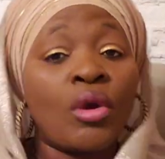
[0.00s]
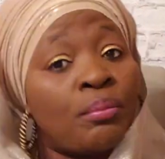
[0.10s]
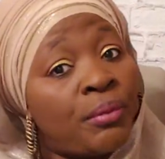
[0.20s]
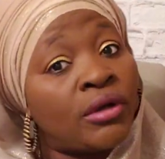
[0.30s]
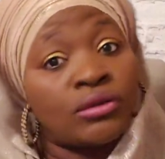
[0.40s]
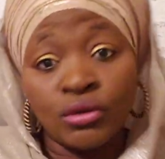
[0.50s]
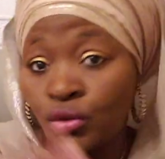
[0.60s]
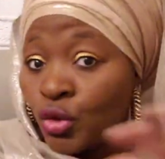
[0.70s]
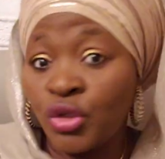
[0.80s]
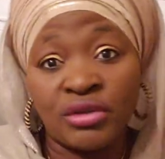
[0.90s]
But
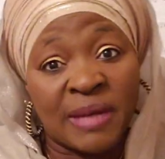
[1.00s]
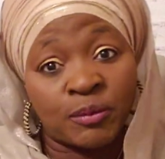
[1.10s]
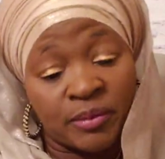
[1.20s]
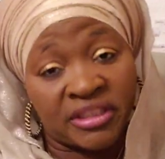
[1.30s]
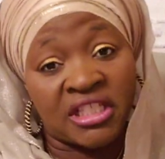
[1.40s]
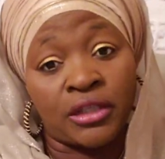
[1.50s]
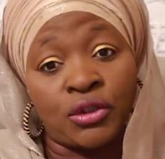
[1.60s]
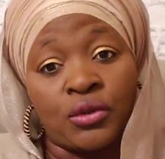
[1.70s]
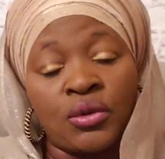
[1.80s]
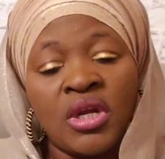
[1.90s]
good rep may tell
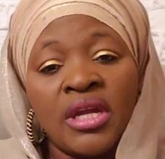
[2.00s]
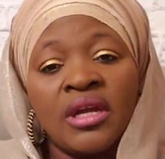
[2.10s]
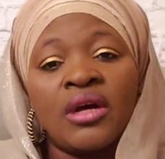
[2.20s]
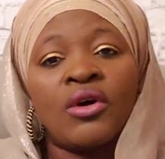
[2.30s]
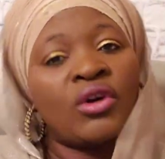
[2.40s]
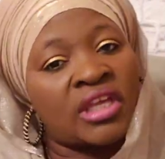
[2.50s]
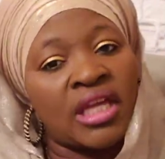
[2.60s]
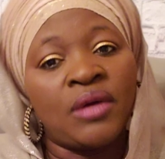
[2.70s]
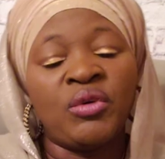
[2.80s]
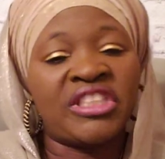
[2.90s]
you,
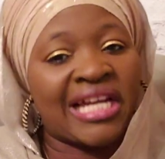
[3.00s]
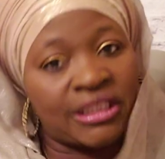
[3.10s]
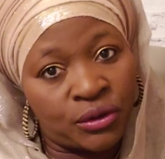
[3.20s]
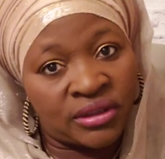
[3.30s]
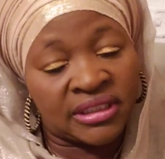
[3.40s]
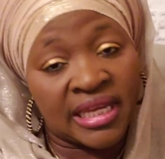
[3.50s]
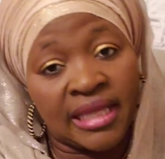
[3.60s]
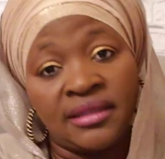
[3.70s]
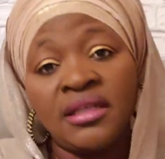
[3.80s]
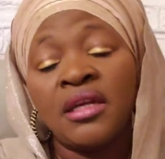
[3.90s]
okay, we charge you
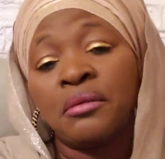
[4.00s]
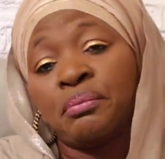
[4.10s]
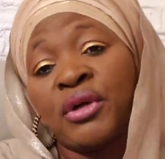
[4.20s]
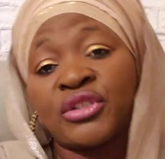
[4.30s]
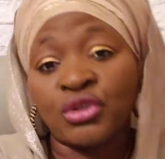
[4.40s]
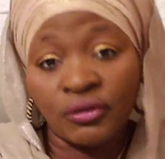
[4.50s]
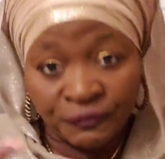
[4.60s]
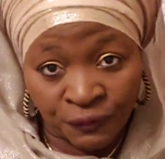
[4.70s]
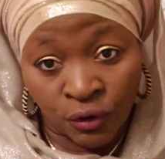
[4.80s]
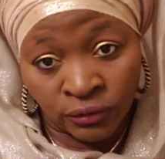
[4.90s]
10, but it's your
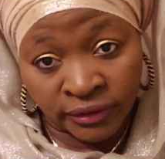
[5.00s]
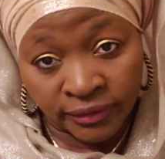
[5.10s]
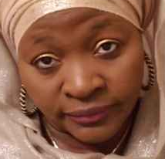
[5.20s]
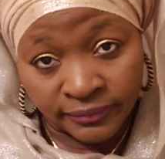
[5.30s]
fault.